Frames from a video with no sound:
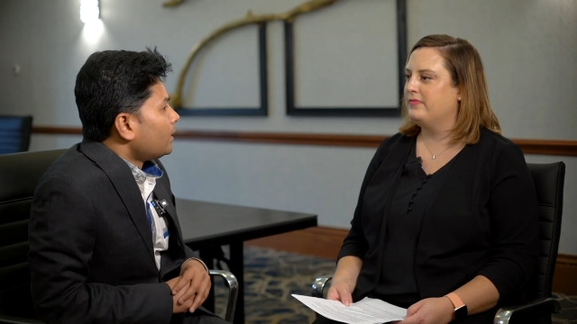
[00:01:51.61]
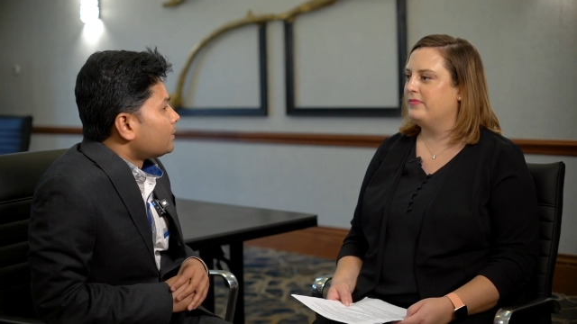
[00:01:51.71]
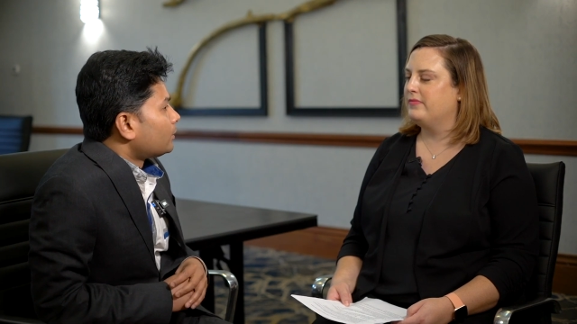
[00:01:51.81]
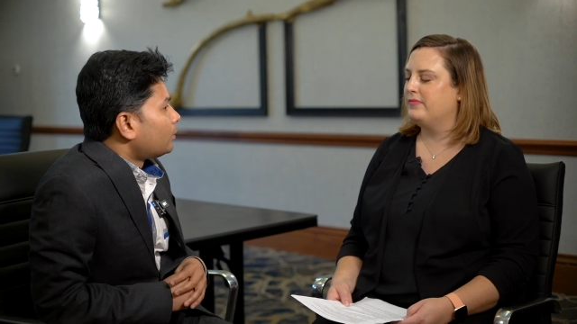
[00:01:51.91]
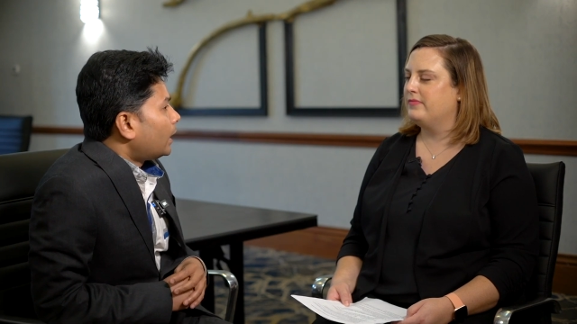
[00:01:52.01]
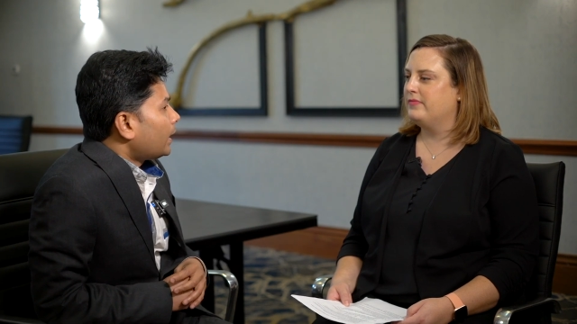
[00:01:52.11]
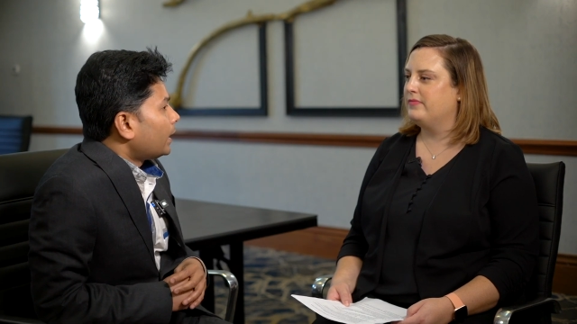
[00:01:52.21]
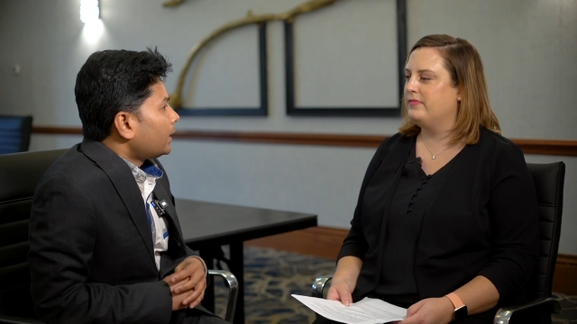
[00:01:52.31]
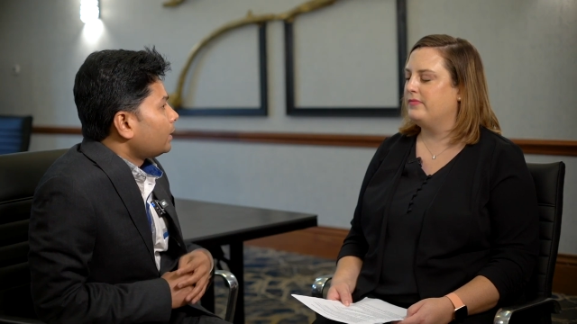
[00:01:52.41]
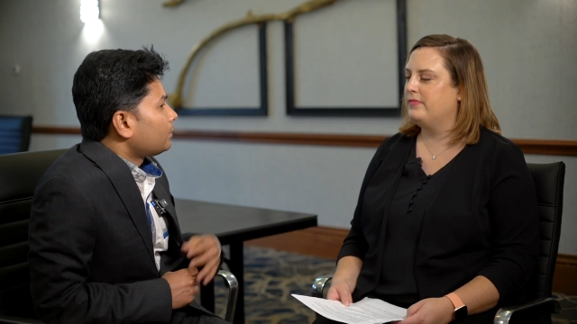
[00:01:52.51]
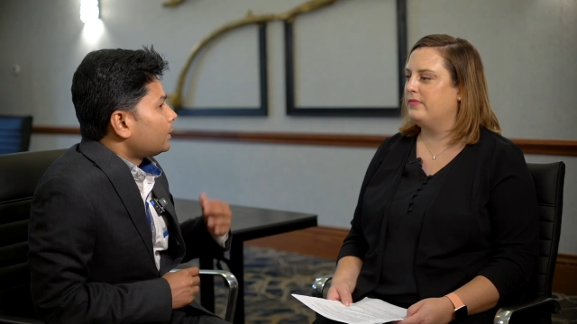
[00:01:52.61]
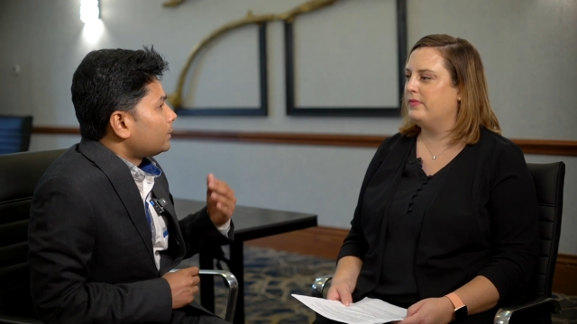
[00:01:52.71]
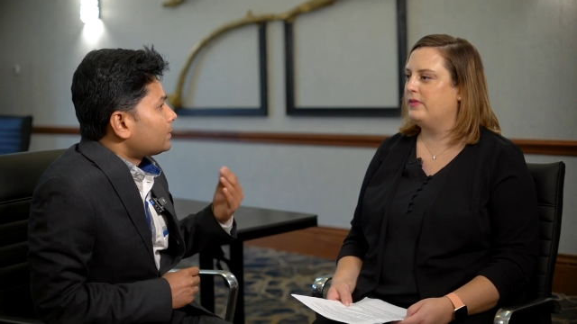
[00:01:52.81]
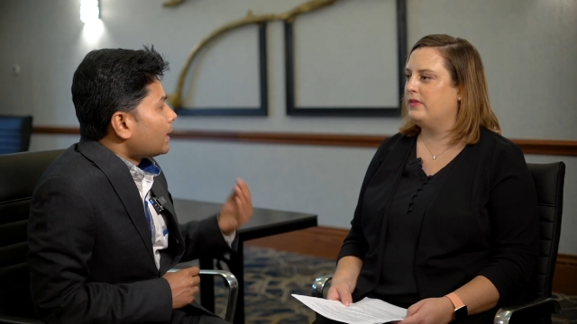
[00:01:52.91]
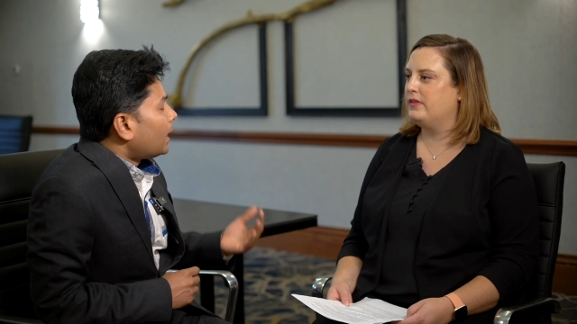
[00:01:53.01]
Speaker 1: So I, I think
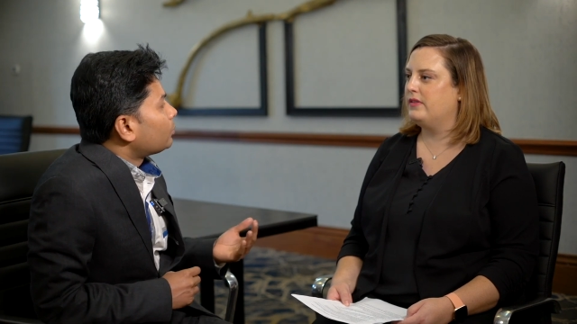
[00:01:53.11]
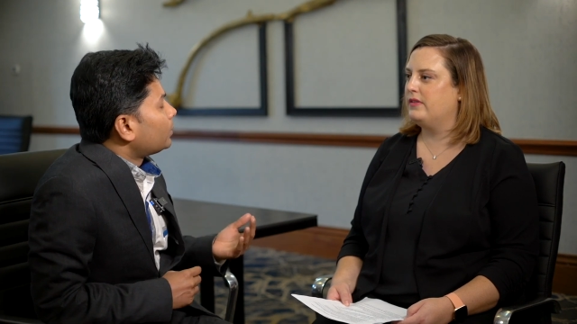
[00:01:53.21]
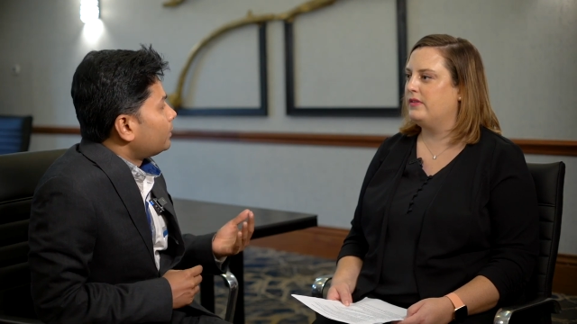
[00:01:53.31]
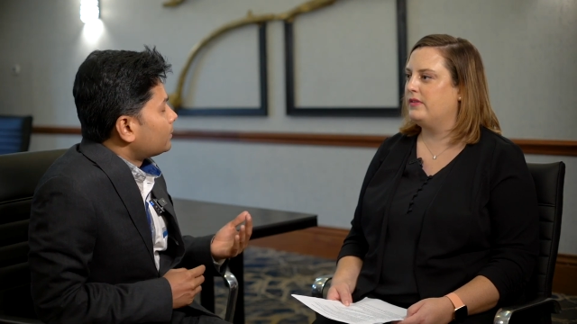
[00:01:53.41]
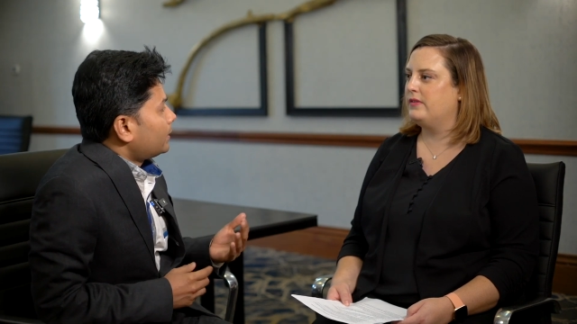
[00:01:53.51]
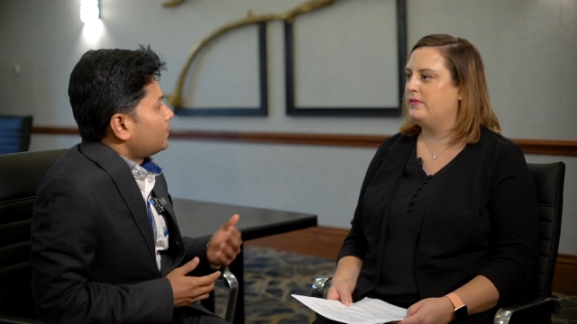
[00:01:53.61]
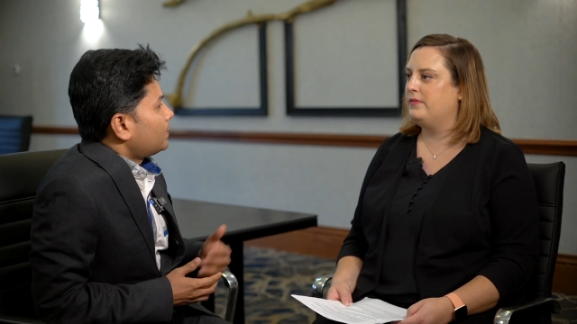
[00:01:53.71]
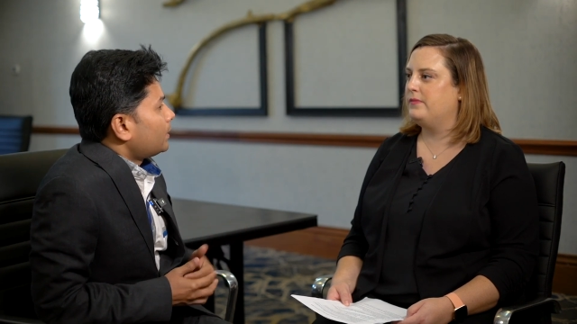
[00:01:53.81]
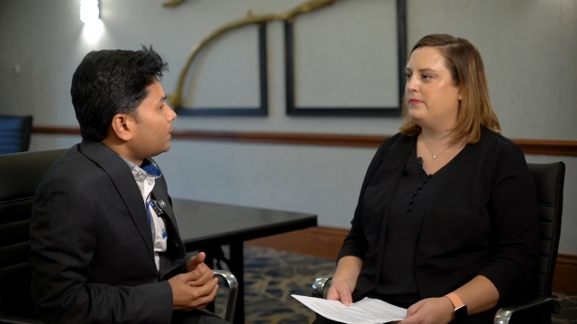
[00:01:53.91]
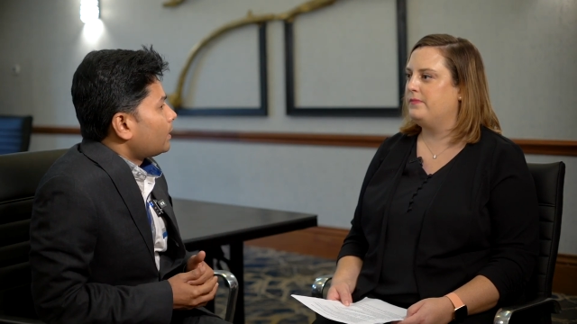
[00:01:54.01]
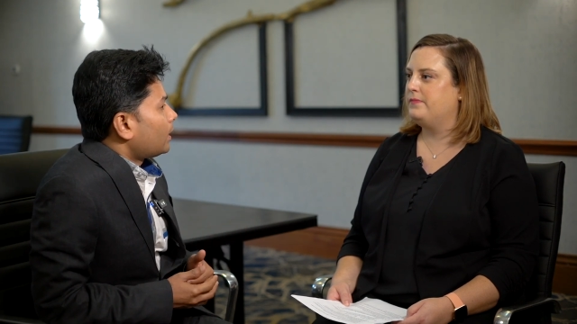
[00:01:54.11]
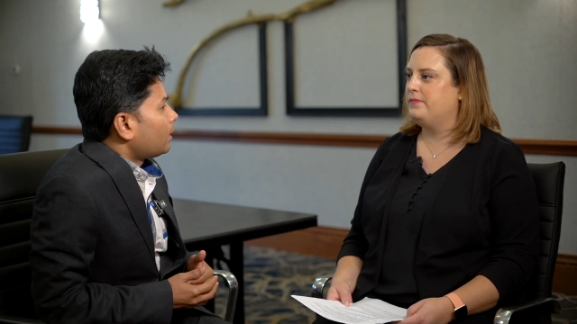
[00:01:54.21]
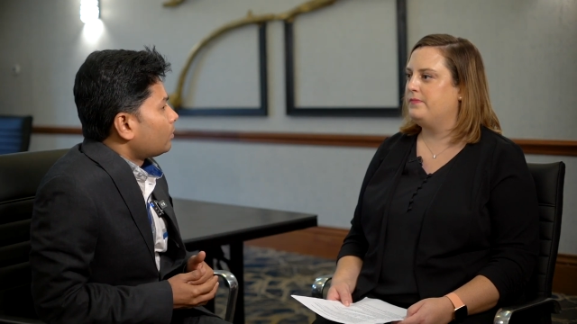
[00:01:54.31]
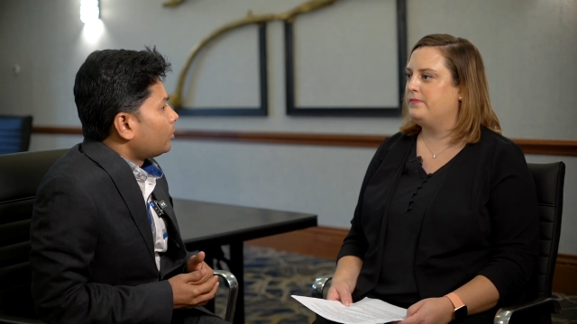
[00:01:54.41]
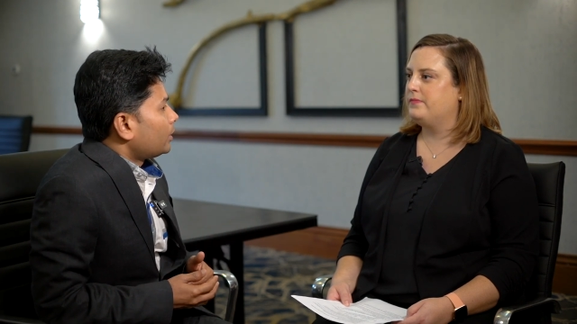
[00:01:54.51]
let's start with discussing
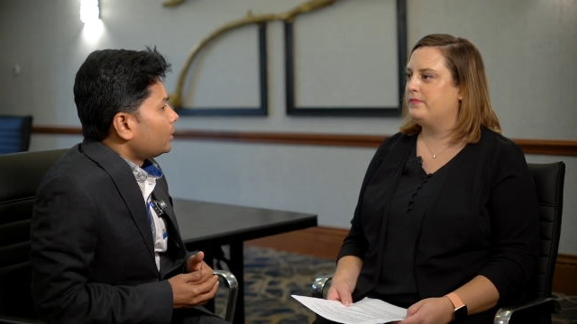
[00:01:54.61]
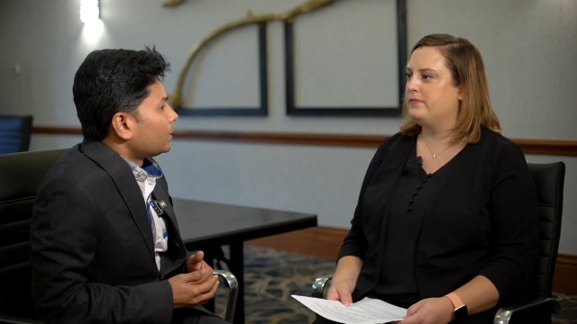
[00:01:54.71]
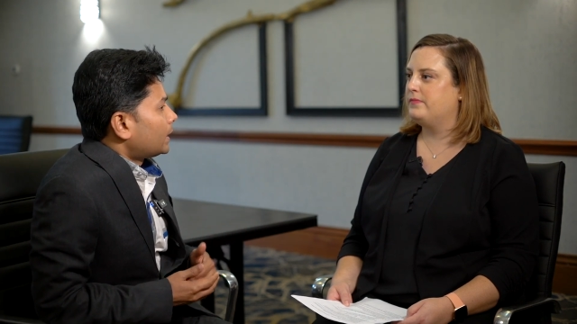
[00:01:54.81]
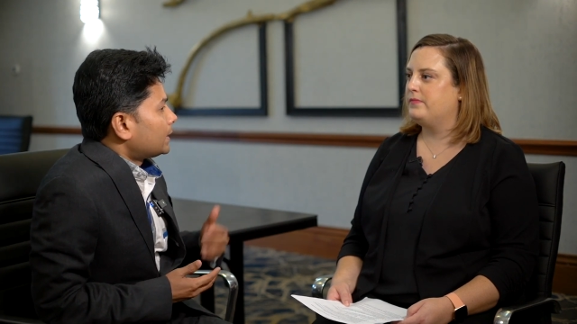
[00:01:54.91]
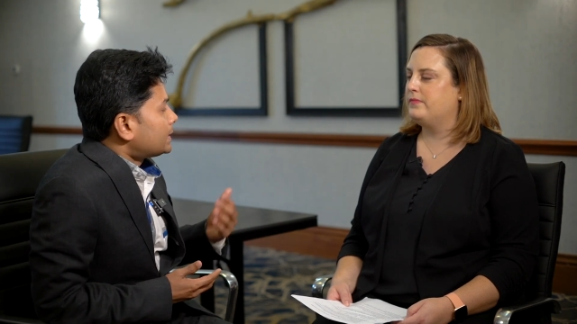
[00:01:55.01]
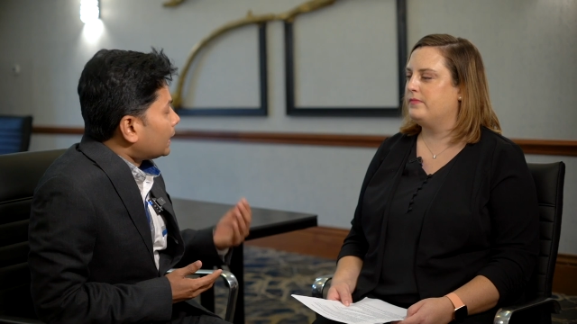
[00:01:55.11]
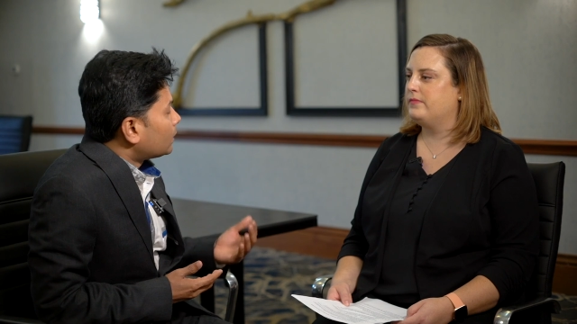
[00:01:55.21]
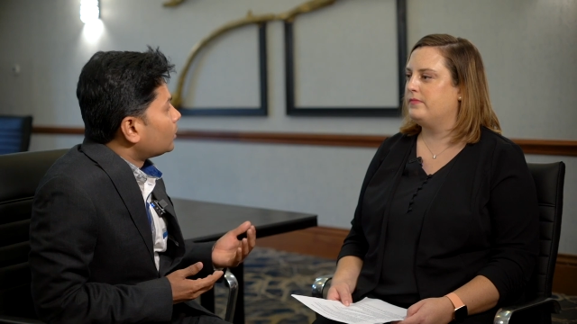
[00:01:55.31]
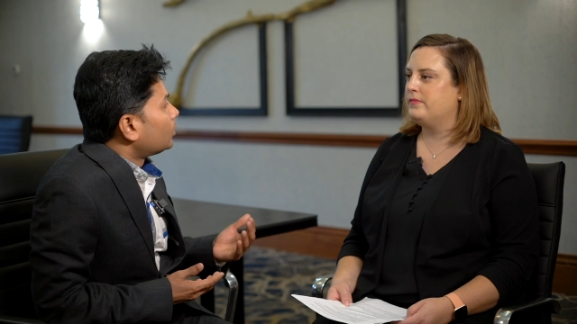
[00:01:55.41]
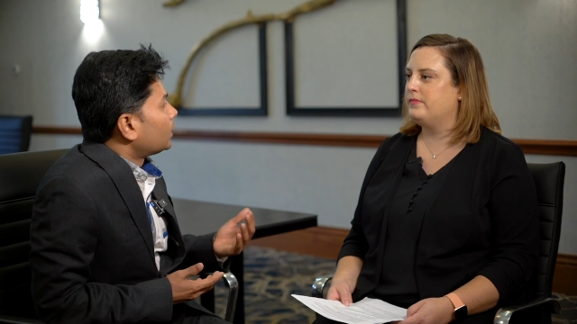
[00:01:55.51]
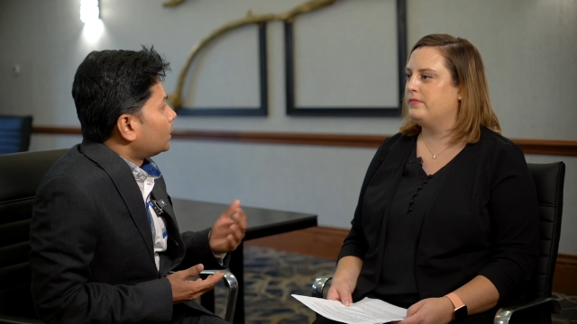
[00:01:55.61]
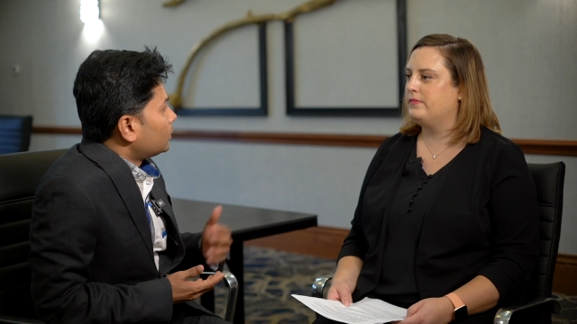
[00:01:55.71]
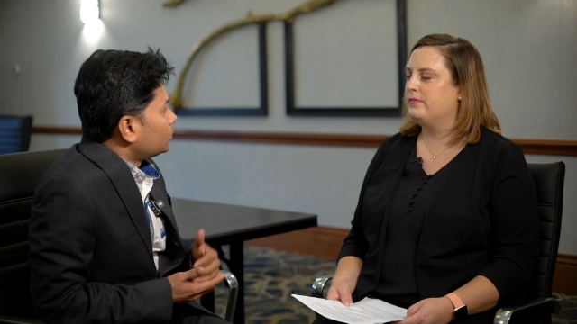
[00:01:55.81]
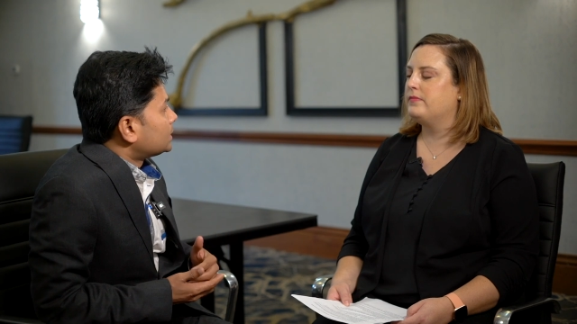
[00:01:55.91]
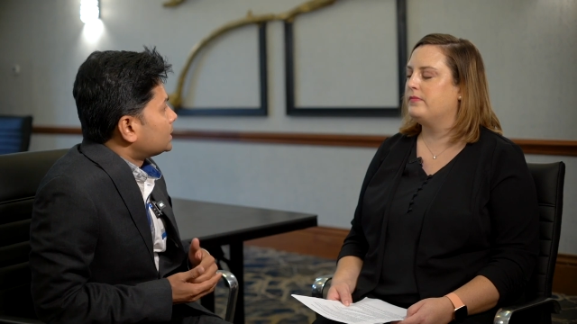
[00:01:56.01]
uh, when you look at a telco
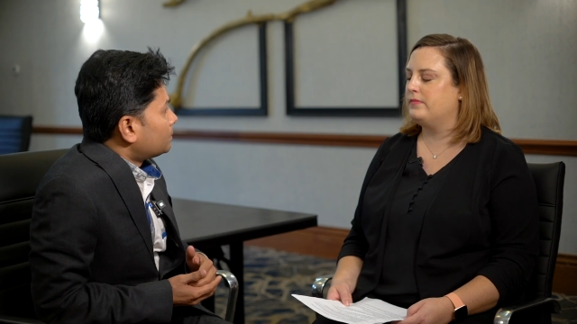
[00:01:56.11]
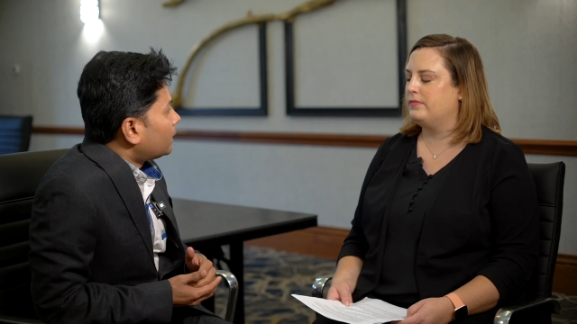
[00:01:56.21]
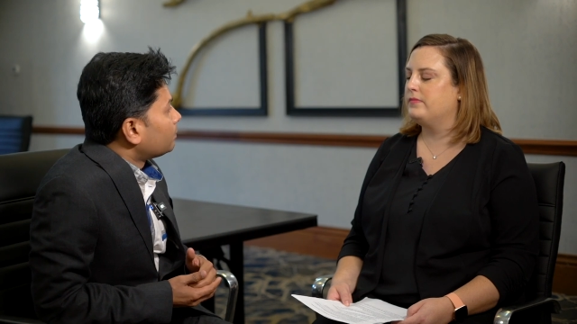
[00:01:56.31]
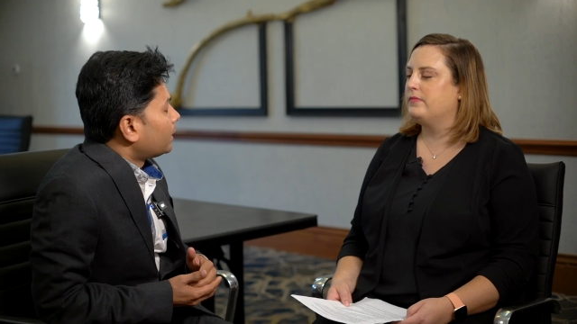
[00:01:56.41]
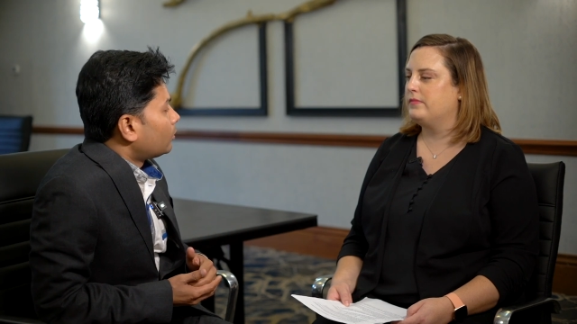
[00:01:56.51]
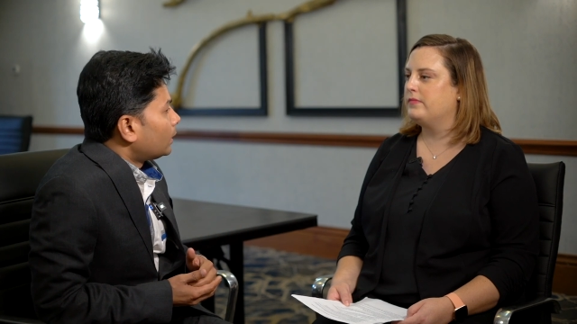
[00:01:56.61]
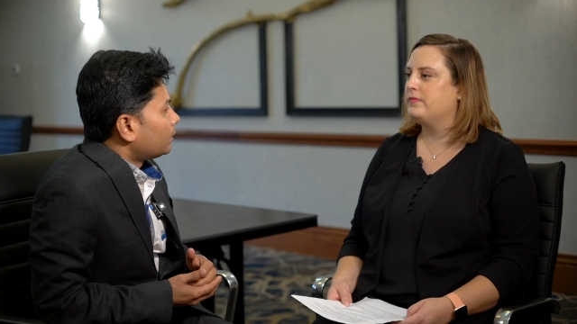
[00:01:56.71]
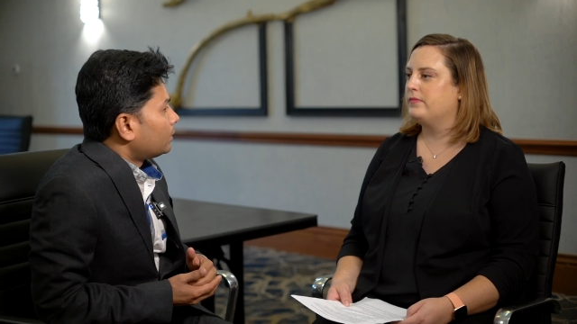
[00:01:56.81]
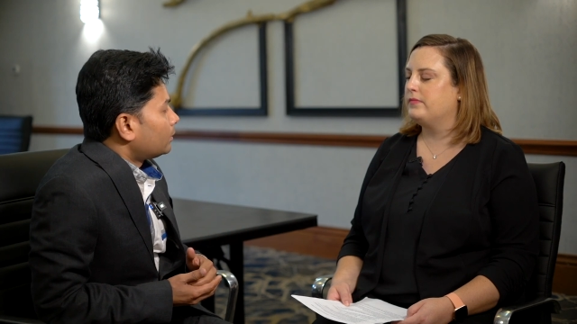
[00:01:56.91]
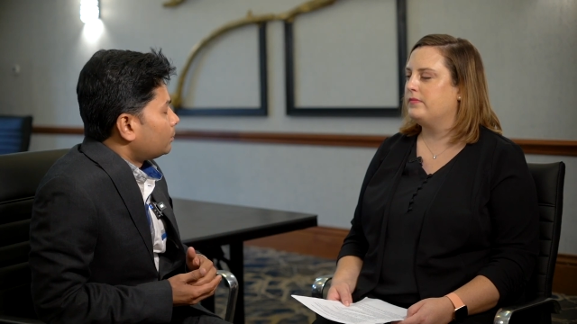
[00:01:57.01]
workload versus a public, well,